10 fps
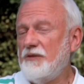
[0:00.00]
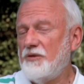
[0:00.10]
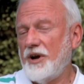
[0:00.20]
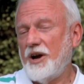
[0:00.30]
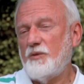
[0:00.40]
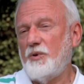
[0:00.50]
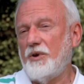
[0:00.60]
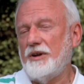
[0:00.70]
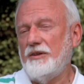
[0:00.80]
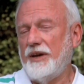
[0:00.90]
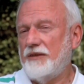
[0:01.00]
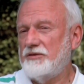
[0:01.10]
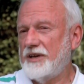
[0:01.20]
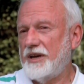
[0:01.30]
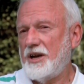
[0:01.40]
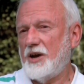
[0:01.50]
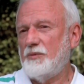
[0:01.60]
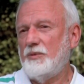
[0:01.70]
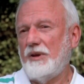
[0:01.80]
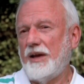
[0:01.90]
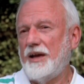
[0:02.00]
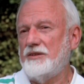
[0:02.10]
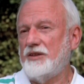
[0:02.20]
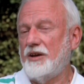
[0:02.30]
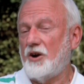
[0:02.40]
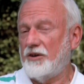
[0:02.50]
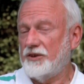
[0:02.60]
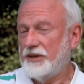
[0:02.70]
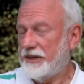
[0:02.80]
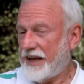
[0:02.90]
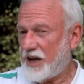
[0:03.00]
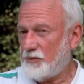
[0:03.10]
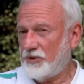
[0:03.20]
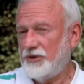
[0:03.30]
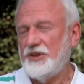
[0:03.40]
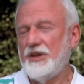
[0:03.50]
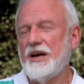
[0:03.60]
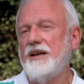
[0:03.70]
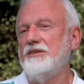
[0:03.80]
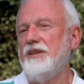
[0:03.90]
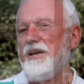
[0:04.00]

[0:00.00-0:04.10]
Denver airport they have set up as an alternate capital to the United